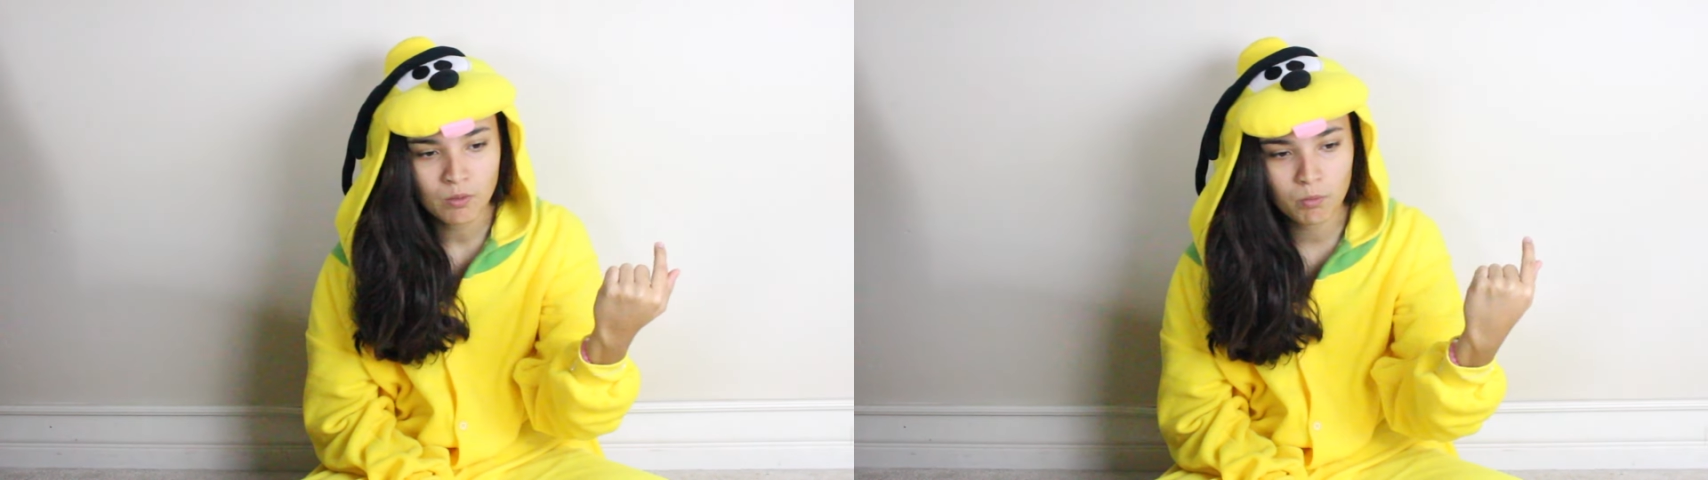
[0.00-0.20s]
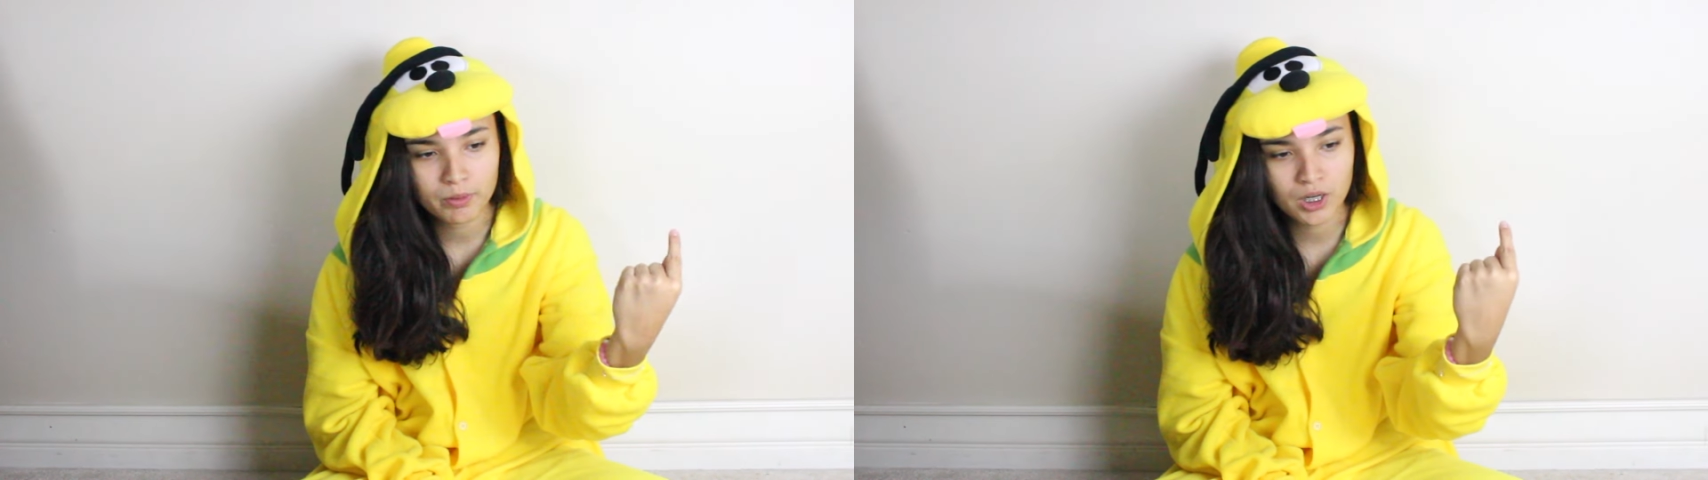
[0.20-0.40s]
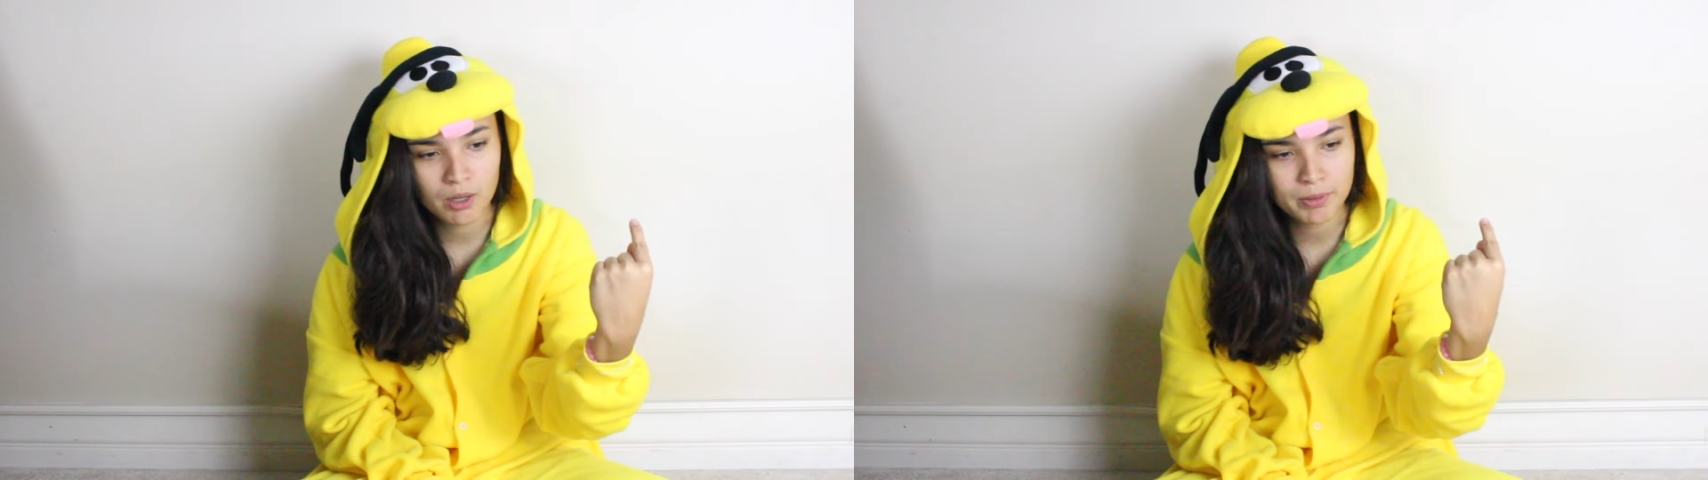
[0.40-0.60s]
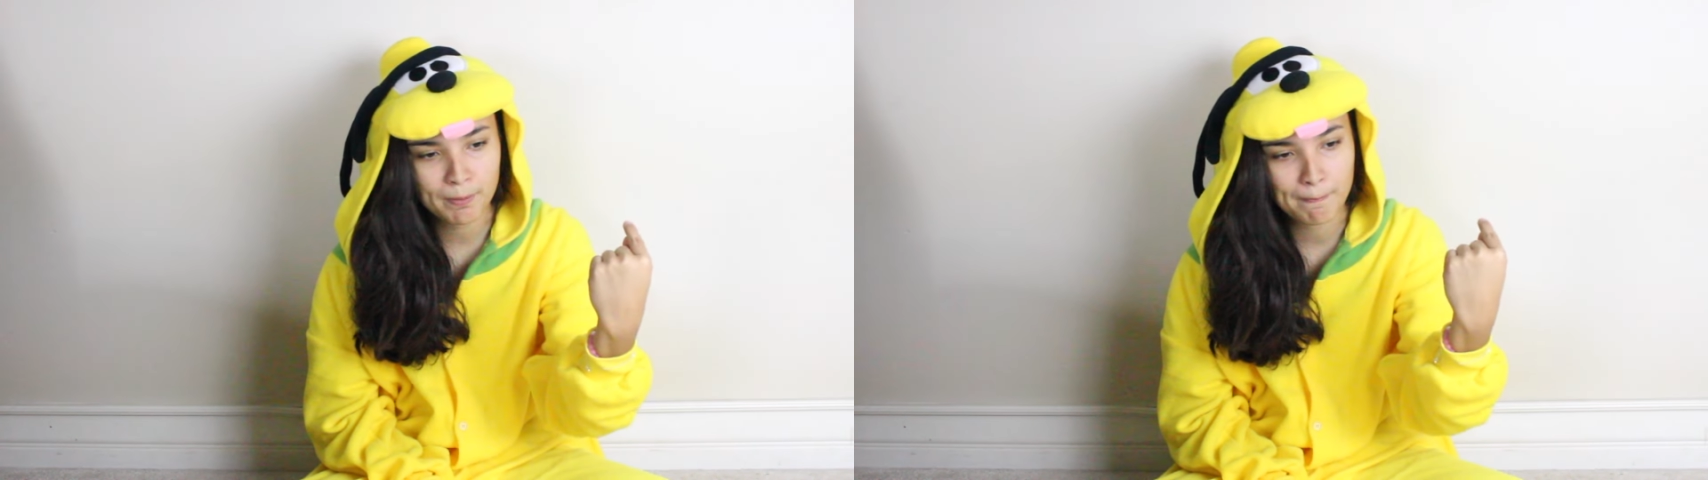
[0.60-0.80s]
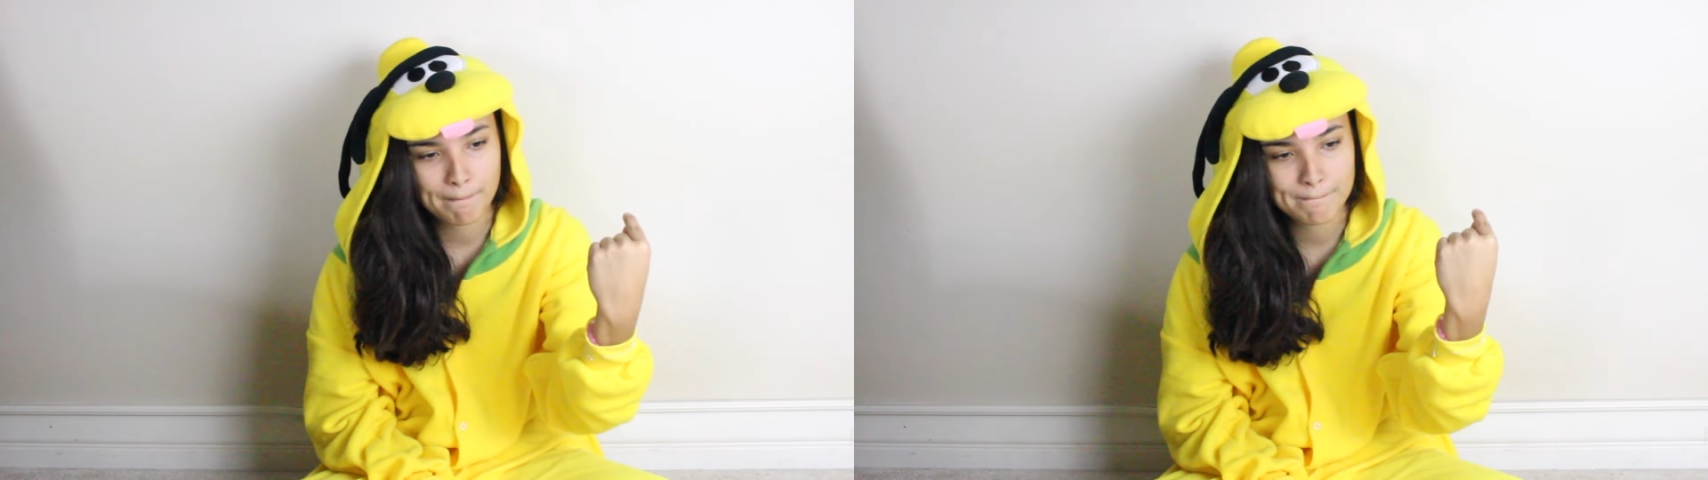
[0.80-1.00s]
When we were
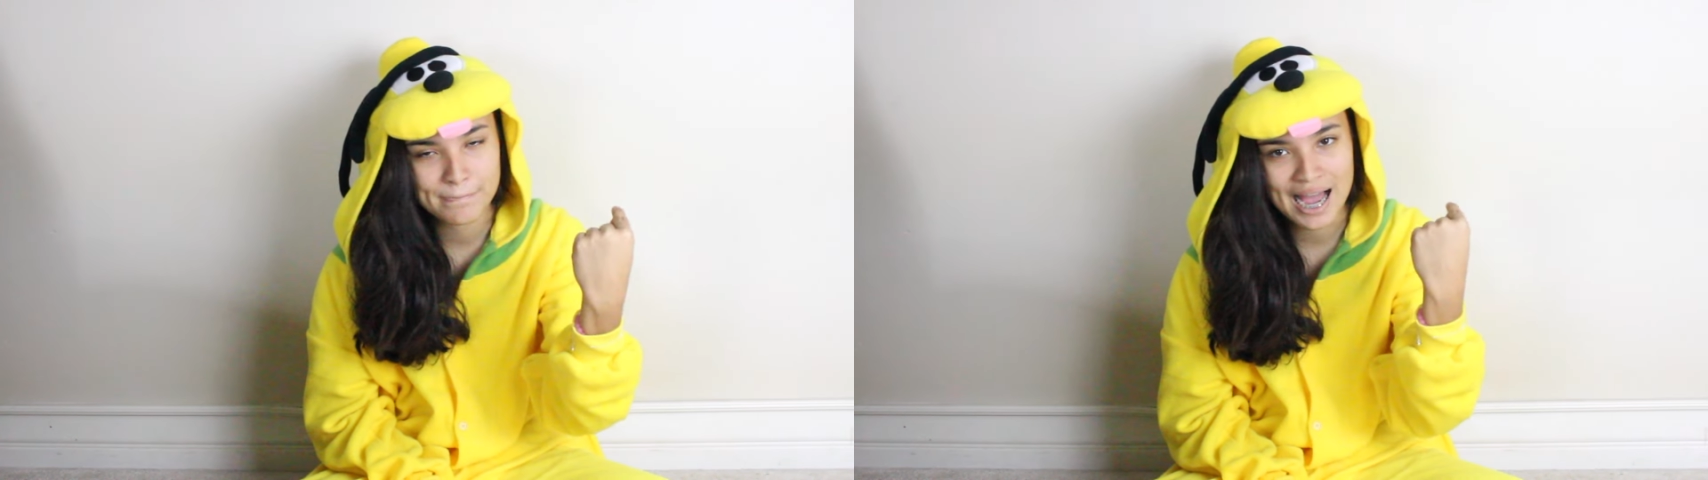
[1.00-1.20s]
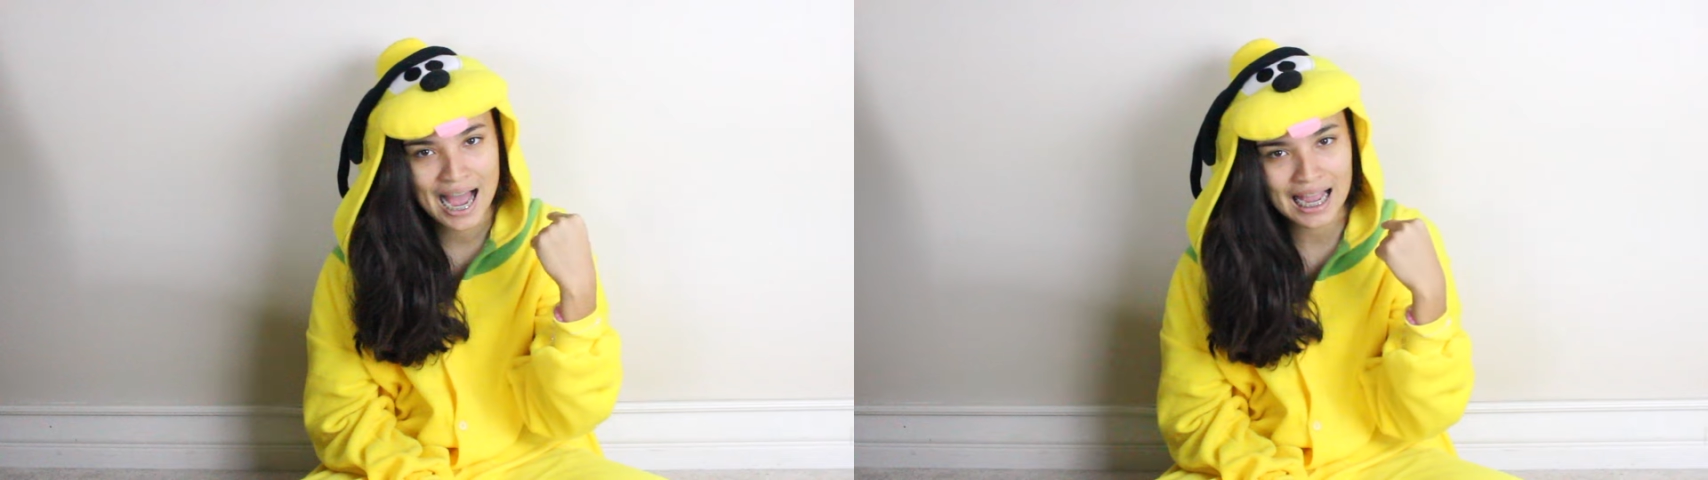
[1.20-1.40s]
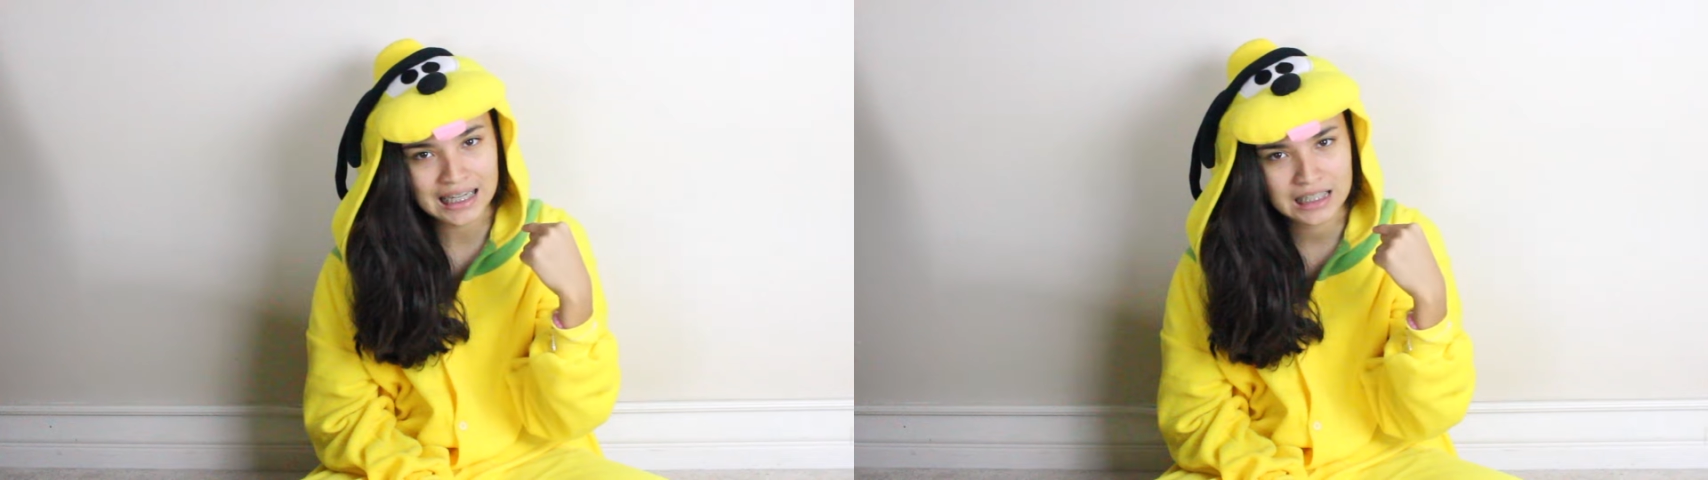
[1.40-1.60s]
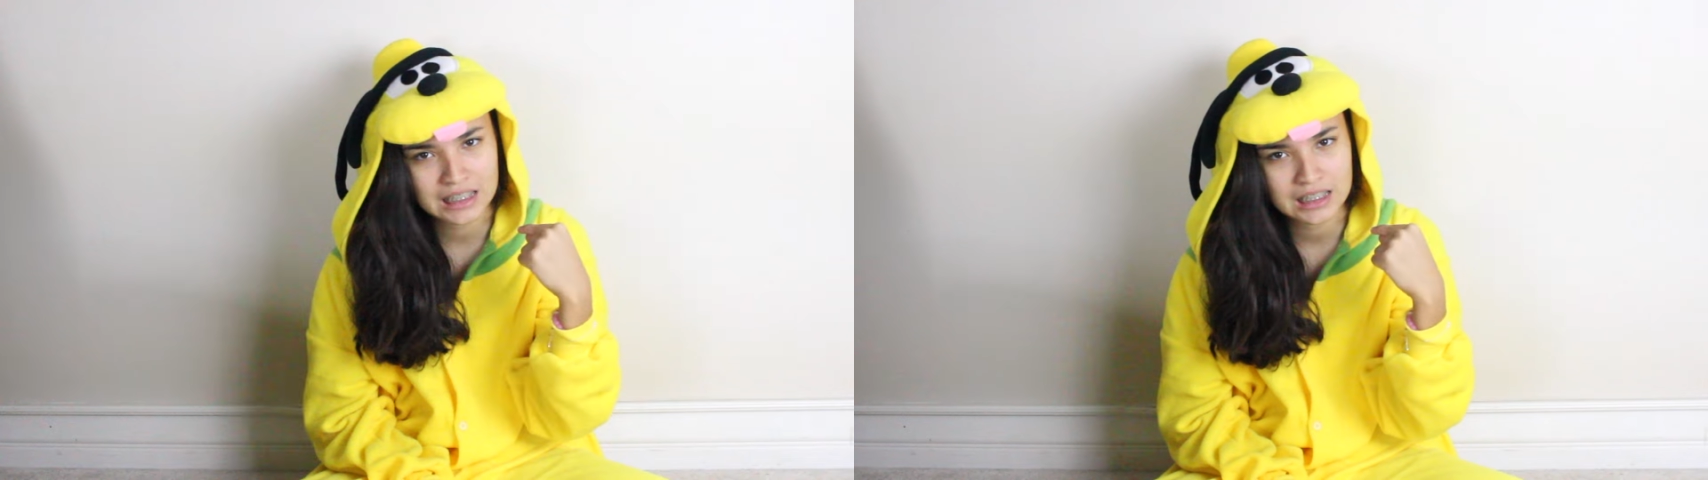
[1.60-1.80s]
coming back,